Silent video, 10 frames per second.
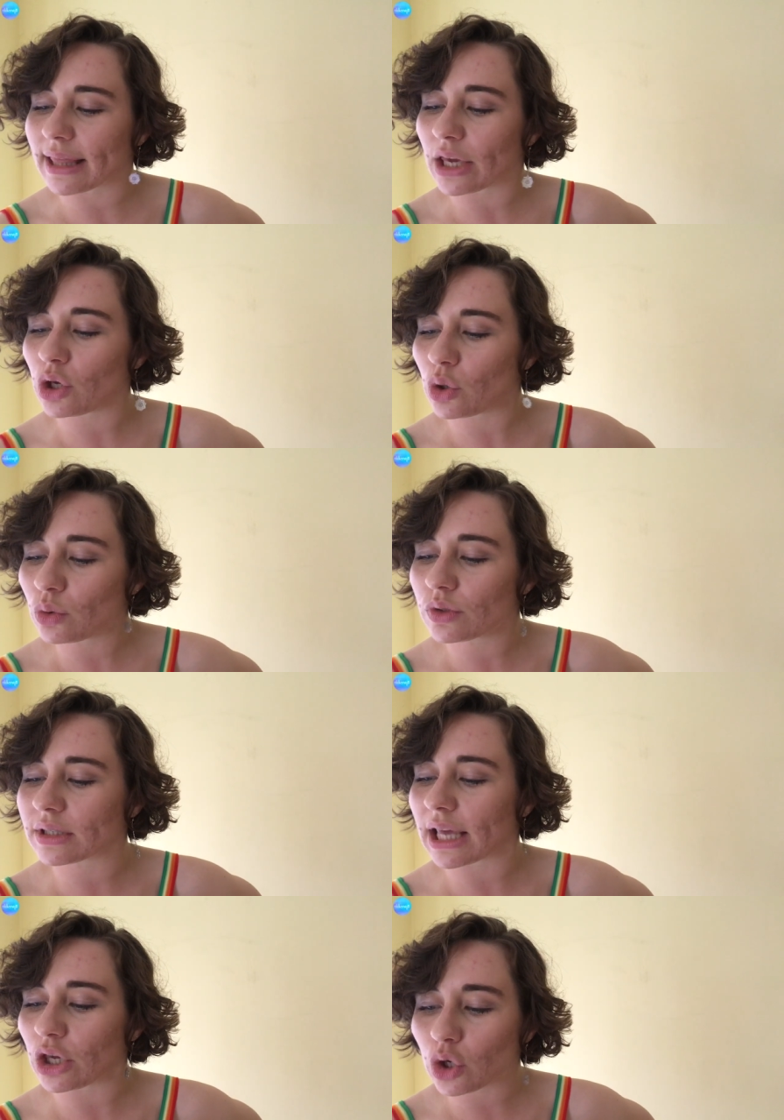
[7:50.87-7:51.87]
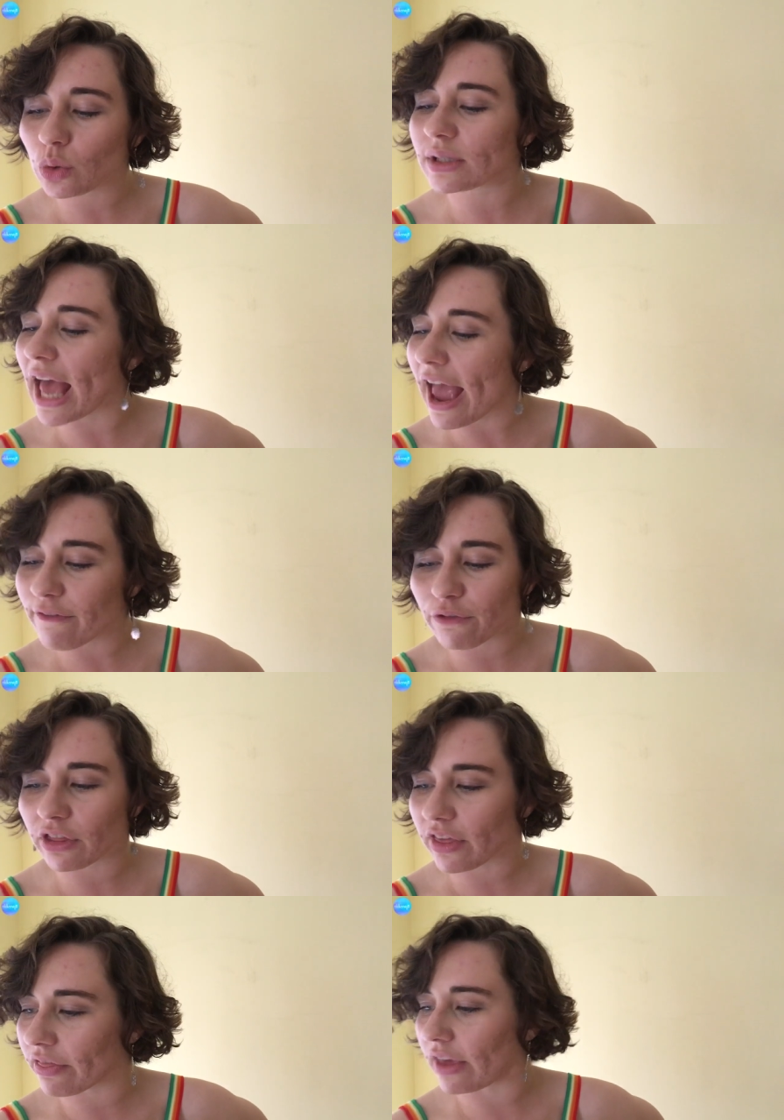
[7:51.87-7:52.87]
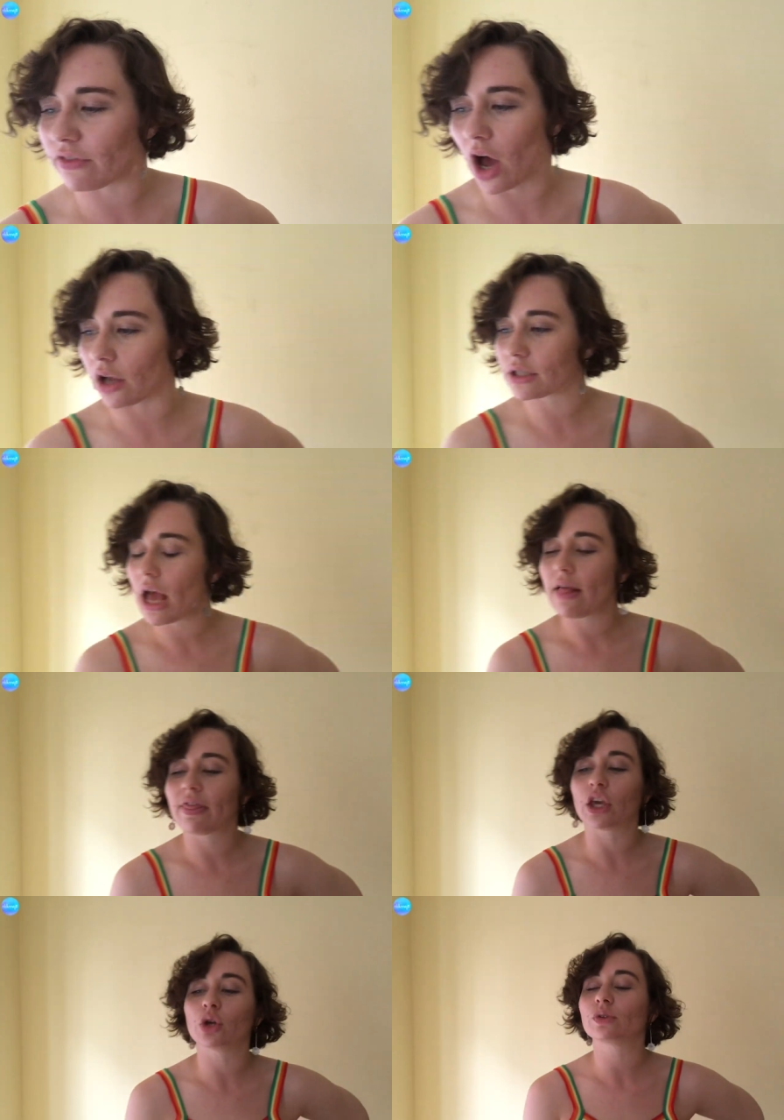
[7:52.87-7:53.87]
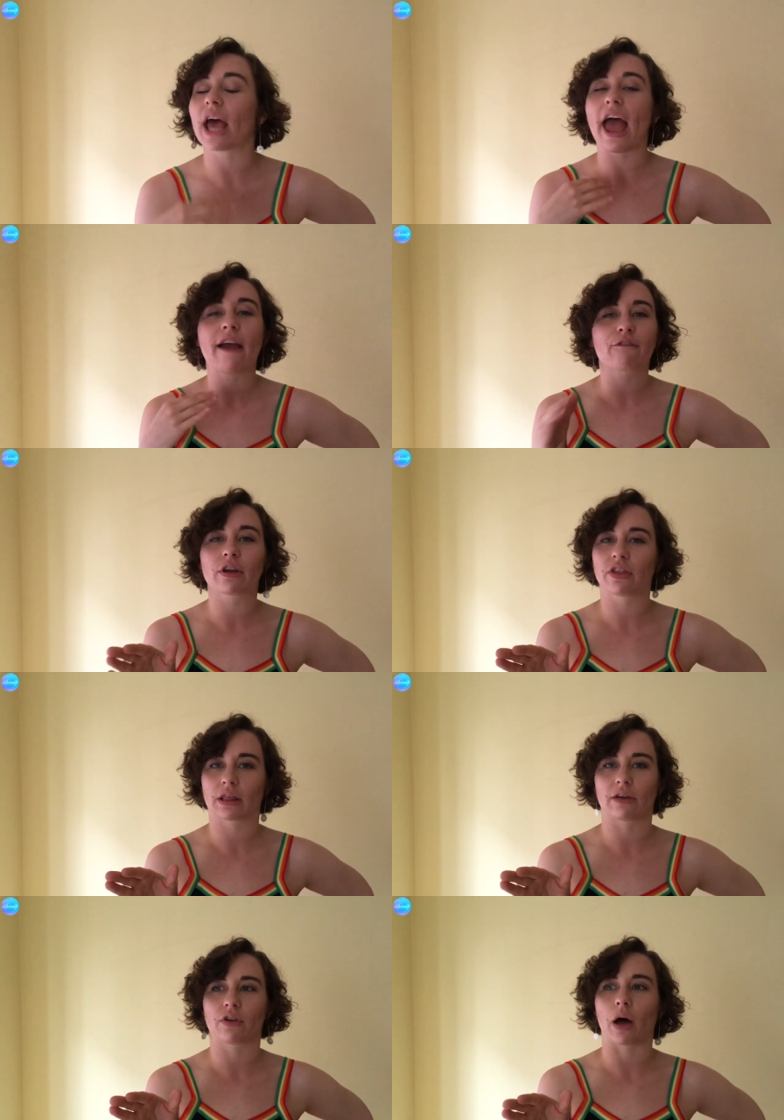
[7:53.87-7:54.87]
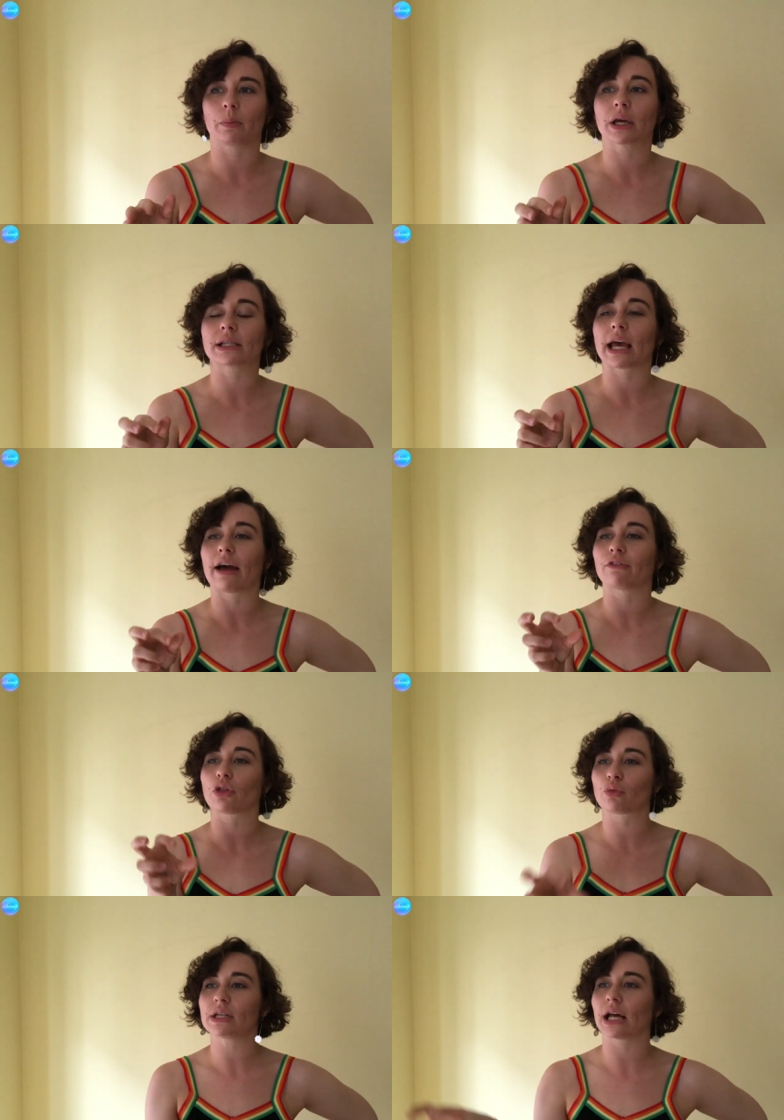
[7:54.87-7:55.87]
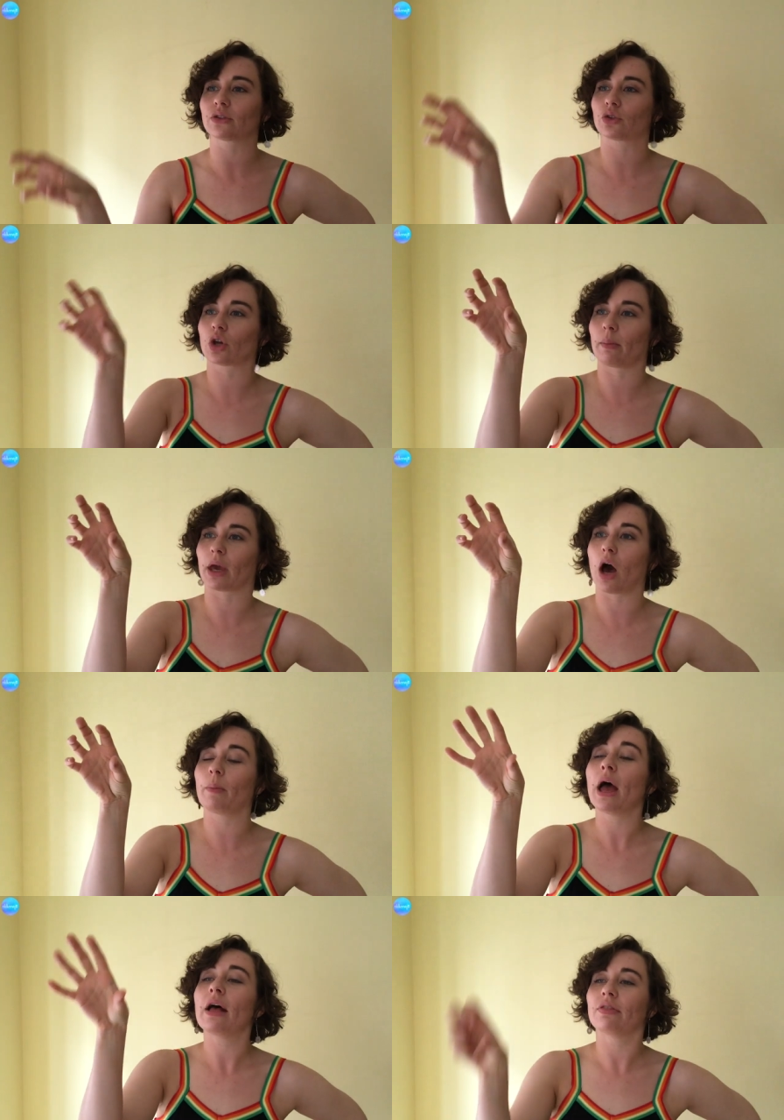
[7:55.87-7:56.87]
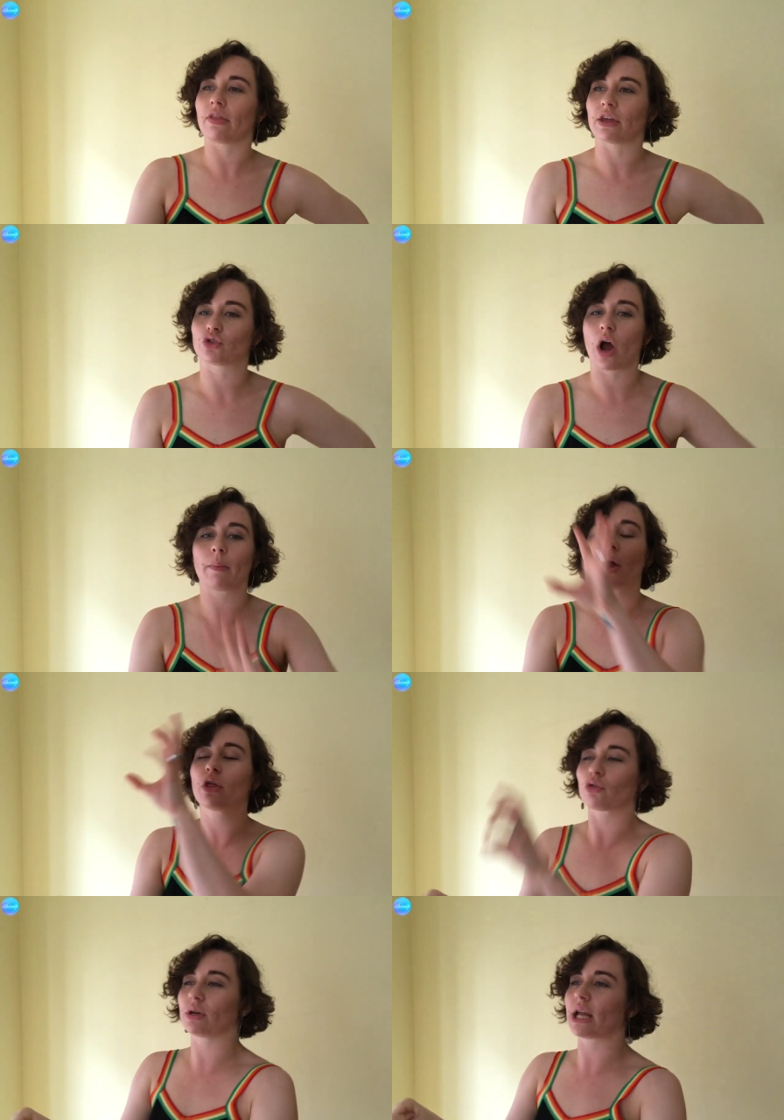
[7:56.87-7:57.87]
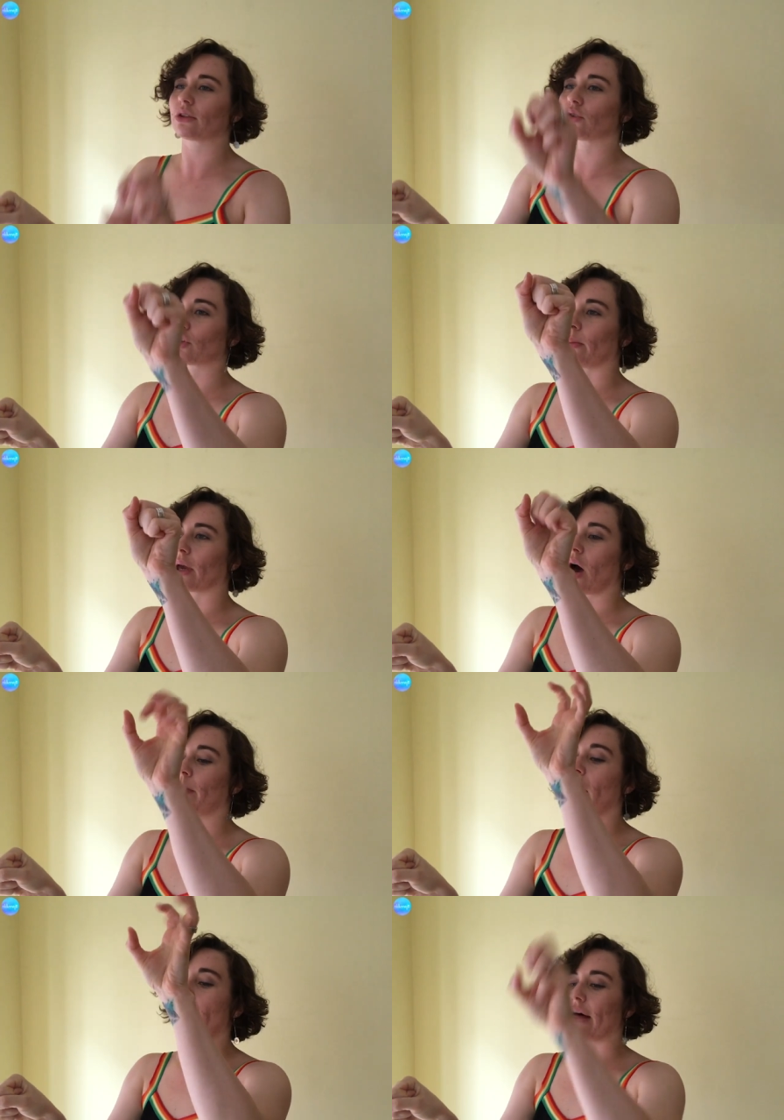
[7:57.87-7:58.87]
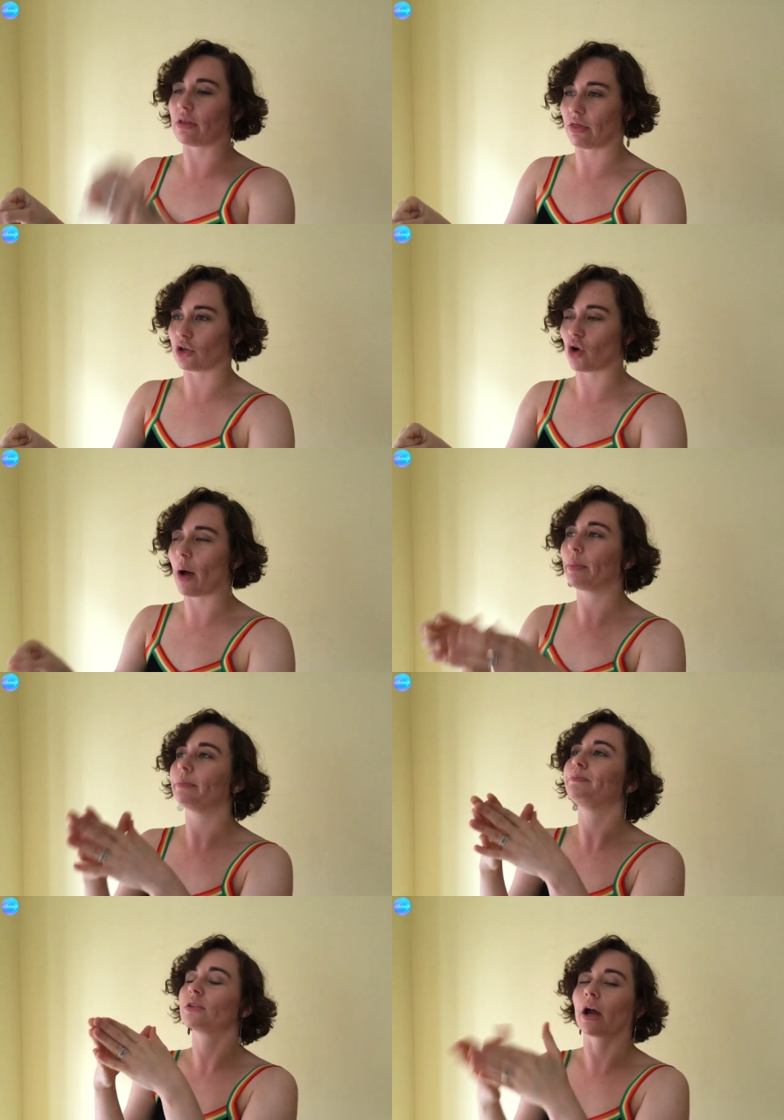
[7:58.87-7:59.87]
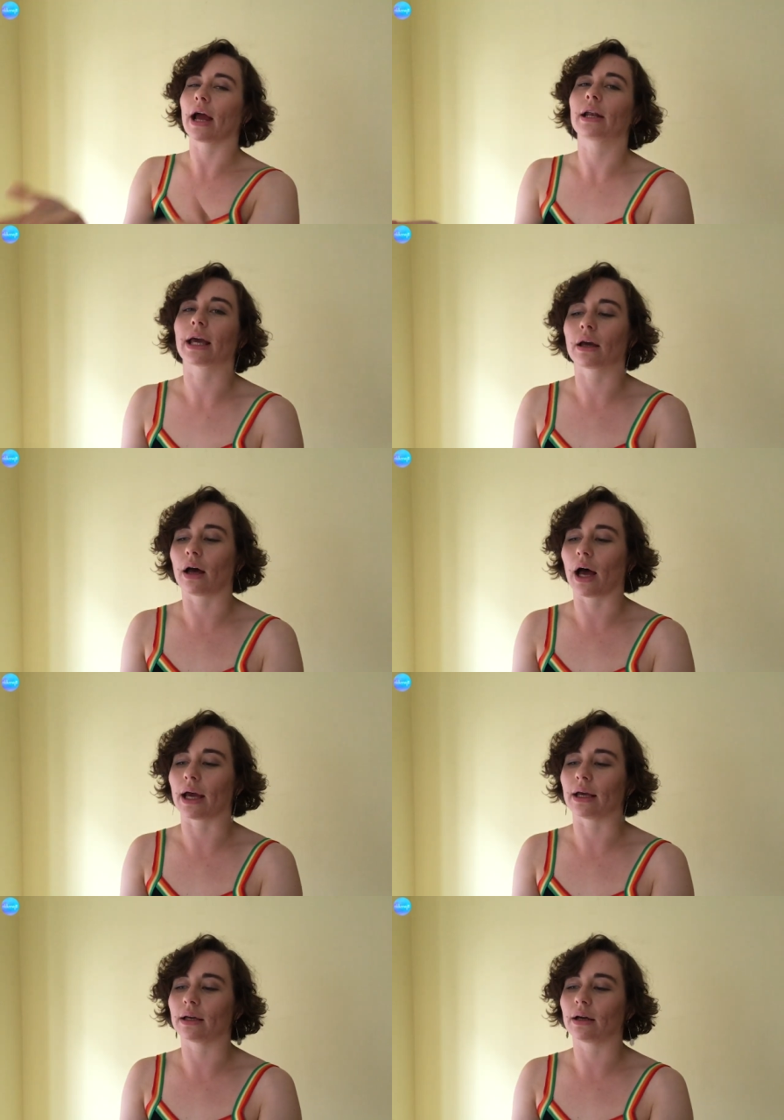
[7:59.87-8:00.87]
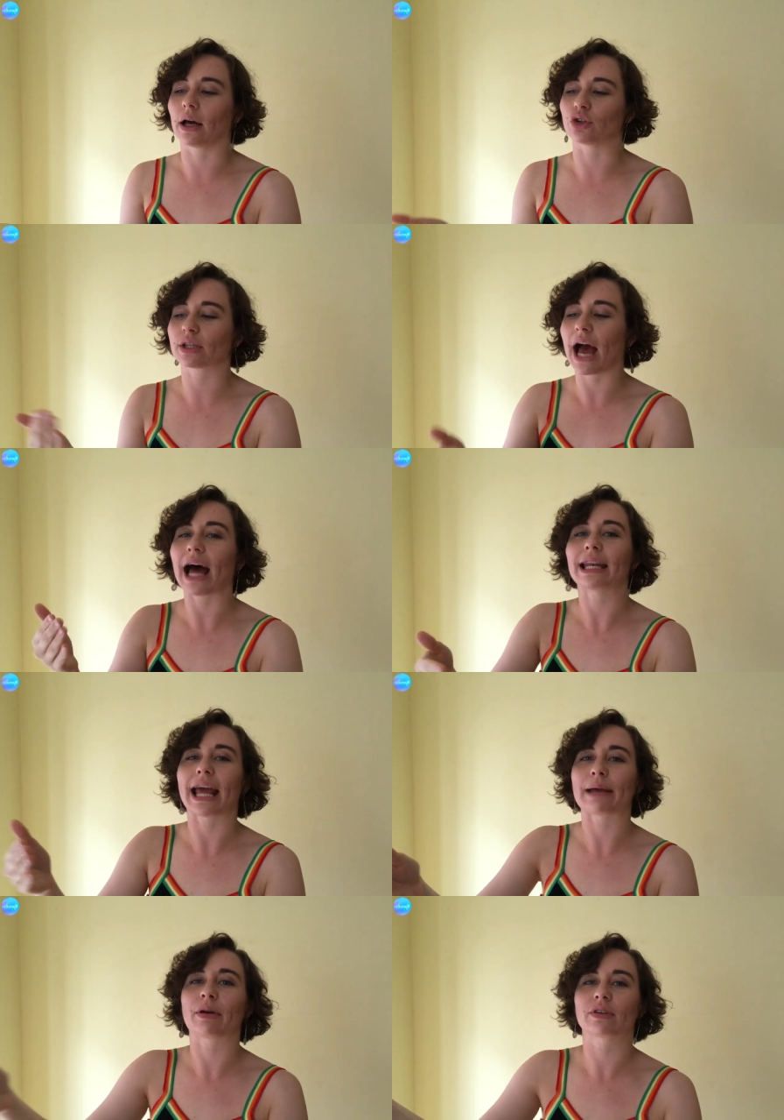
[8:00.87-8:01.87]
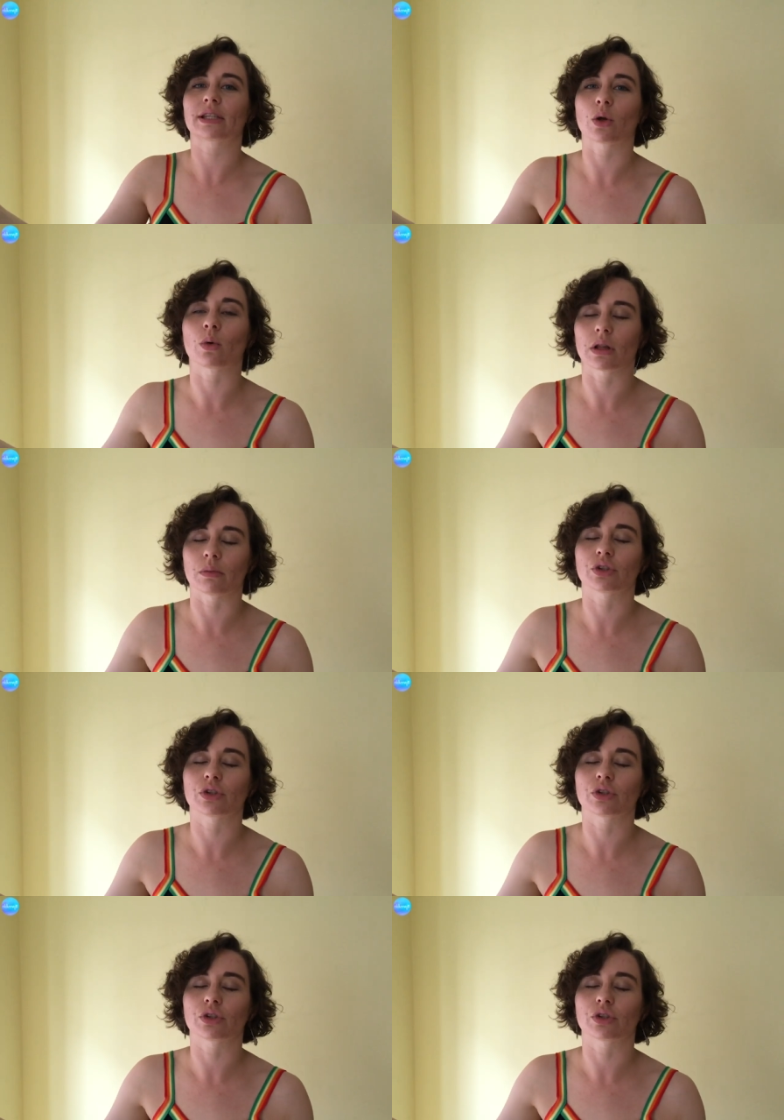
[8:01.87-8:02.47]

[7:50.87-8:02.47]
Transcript: They use everything they've got. They use everything they've got, because they have the 3 dancers coming up, then they drop, 3 dancers coming up, and then they drop. Sorry, I just can't name every single one of them.